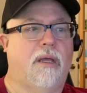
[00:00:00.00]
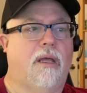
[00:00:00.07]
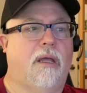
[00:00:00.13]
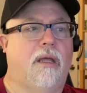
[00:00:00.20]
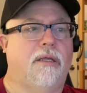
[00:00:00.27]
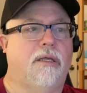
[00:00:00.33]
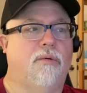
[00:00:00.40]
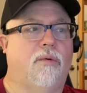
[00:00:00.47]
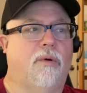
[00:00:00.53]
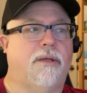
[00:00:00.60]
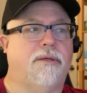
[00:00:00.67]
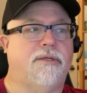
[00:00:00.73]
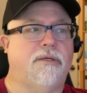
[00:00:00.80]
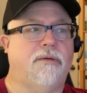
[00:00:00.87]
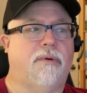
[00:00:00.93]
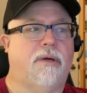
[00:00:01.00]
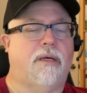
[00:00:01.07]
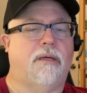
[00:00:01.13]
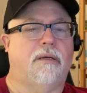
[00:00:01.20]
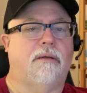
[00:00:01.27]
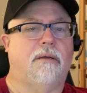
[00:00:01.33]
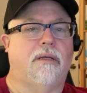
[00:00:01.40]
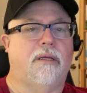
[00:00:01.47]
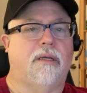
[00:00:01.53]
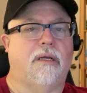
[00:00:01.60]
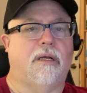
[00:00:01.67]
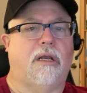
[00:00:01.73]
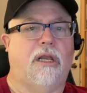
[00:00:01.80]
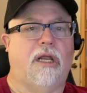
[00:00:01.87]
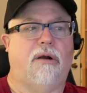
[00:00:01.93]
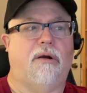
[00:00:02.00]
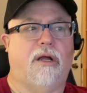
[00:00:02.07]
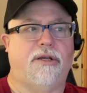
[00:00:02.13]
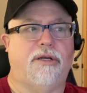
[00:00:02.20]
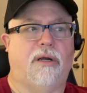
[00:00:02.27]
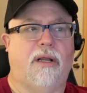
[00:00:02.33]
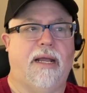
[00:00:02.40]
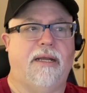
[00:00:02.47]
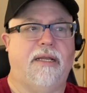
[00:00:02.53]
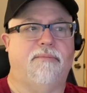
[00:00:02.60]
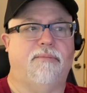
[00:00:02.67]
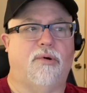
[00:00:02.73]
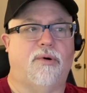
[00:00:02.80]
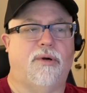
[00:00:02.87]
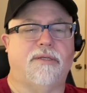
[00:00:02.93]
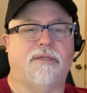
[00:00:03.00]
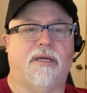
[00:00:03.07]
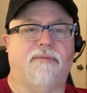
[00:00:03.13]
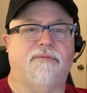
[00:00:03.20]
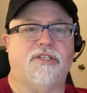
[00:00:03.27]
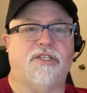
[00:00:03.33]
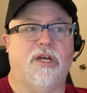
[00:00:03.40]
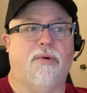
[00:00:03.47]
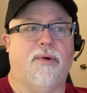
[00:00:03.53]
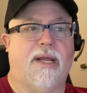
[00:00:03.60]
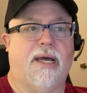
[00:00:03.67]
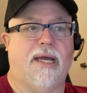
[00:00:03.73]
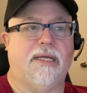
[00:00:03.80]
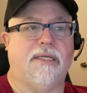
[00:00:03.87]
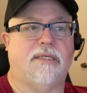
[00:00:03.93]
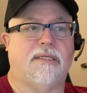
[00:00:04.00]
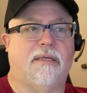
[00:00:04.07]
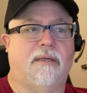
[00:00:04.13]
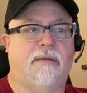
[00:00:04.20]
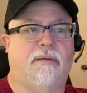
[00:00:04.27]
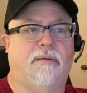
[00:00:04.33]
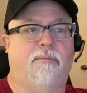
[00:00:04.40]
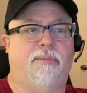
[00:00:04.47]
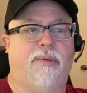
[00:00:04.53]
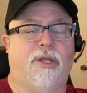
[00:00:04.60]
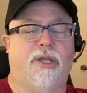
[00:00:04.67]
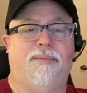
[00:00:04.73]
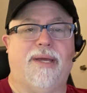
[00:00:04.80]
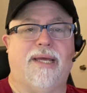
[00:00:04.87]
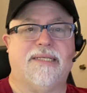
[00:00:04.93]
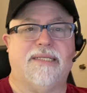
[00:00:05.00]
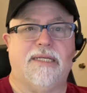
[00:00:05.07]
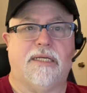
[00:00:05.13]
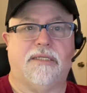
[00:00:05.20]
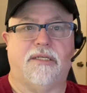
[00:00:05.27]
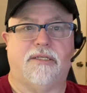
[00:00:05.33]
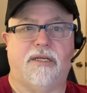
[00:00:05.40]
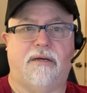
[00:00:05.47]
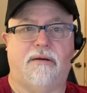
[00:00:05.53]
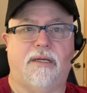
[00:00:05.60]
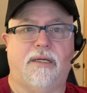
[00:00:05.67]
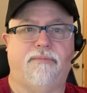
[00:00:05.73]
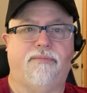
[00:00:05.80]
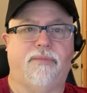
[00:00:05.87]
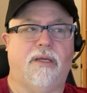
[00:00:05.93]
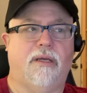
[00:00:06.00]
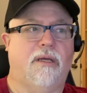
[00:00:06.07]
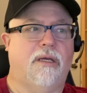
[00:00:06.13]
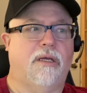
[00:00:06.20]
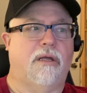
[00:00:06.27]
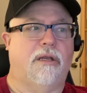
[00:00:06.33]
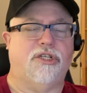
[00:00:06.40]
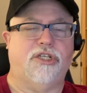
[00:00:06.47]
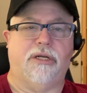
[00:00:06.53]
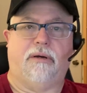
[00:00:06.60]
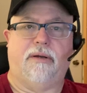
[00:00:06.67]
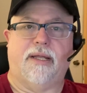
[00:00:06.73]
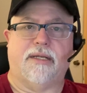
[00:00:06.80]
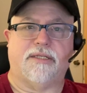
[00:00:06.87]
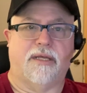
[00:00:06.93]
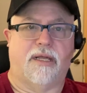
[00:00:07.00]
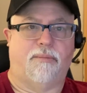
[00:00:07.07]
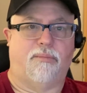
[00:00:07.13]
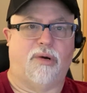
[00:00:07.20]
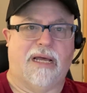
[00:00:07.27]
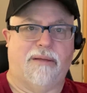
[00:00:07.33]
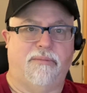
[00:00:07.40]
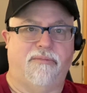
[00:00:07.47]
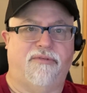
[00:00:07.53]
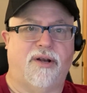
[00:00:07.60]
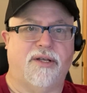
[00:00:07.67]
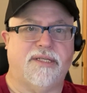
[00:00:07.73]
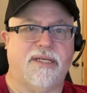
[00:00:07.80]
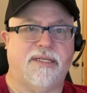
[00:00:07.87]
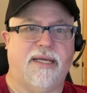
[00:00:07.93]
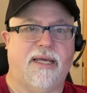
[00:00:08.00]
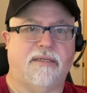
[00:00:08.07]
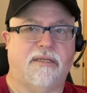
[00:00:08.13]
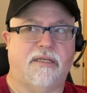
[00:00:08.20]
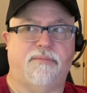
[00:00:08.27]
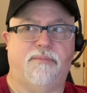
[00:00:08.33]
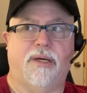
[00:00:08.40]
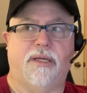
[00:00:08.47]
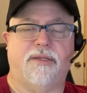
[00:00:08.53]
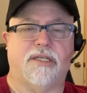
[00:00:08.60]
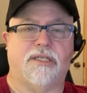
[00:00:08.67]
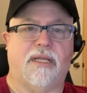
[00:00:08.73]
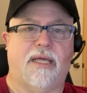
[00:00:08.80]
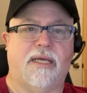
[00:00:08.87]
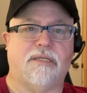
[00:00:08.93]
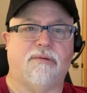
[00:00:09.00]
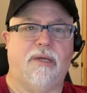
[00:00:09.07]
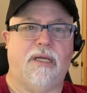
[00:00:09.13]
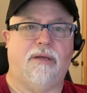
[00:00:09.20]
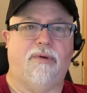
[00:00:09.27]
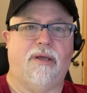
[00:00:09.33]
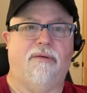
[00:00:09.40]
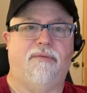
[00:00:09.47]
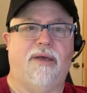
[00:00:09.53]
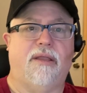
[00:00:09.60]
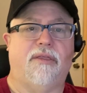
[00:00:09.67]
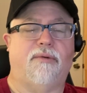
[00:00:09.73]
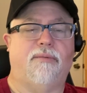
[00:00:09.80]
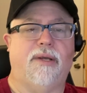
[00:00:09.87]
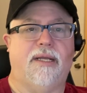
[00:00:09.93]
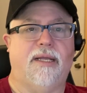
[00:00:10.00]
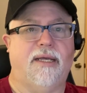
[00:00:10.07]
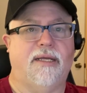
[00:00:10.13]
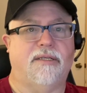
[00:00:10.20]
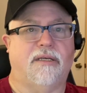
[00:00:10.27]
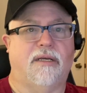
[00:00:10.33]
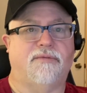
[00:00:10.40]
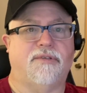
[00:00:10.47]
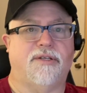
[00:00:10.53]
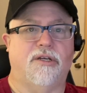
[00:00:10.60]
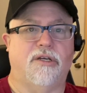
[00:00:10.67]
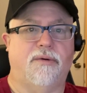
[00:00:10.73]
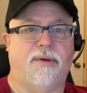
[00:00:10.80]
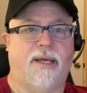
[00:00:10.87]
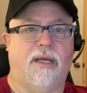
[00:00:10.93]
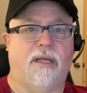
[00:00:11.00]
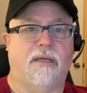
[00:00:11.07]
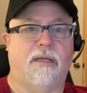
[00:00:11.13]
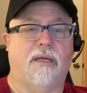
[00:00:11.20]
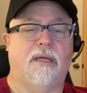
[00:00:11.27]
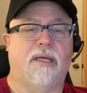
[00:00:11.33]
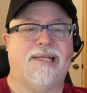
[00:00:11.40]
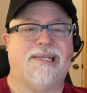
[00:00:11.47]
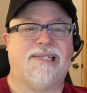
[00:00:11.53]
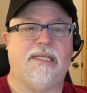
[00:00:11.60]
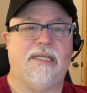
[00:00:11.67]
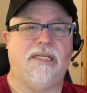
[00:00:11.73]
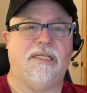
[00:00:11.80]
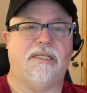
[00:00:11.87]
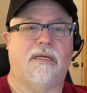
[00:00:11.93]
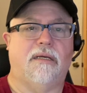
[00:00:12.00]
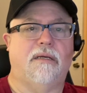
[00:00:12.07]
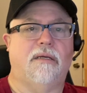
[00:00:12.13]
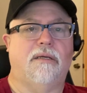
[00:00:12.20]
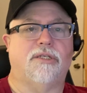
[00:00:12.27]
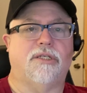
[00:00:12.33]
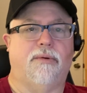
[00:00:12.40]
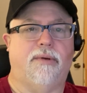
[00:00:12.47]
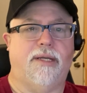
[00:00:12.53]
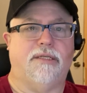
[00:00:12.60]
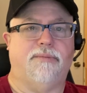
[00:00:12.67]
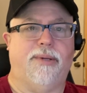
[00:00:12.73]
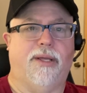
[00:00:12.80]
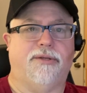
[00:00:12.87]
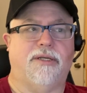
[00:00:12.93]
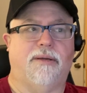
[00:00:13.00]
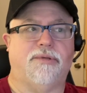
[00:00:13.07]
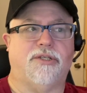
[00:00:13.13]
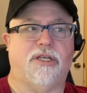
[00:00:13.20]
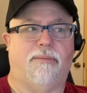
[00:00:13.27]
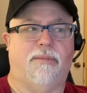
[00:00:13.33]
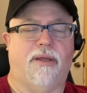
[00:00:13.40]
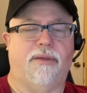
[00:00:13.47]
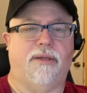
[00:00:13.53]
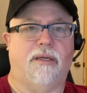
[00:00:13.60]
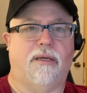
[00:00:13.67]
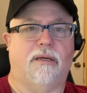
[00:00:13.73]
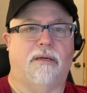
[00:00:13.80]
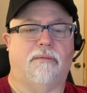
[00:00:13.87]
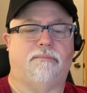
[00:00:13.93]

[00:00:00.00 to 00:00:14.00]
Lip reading: You want to clear all your landing boards of snow and ice buildup as necessary. Generally, that's not a problem for us in Texas, but this last week we have had 3 days of snow and sleet, so it is built up some on the